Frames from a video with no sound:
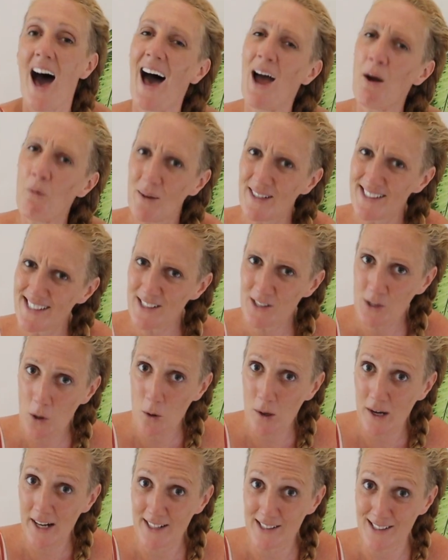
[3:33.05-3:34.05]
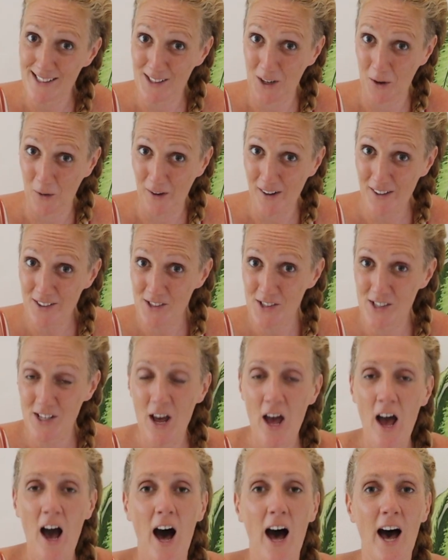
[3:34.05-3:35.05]
I wasn't totally discouraged.
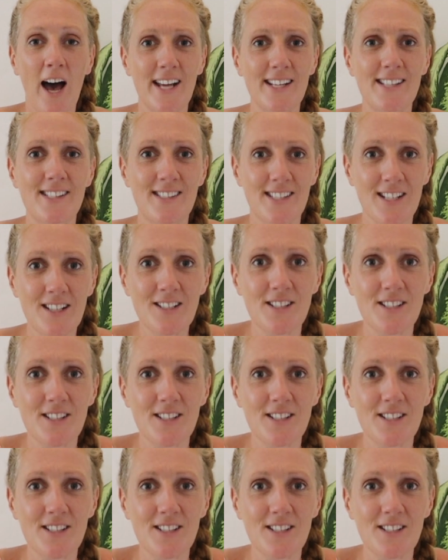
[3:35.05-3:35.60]
I still